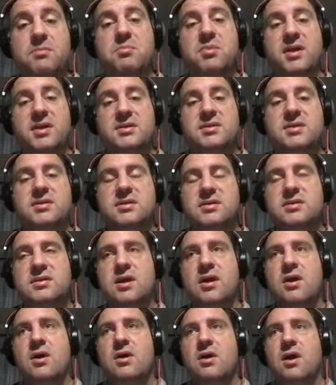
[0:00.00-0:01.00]
places
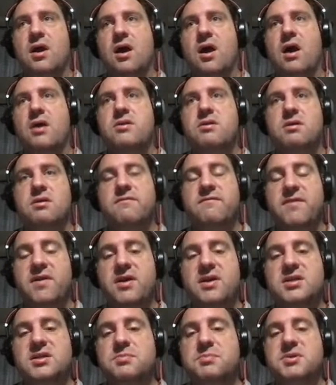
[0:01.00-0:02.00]
under
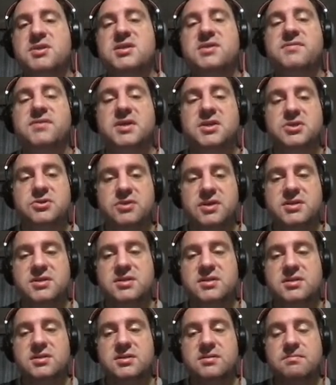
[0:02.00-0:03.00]
very specific
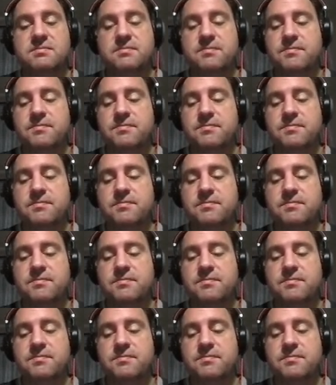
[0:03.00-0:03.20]
stresses.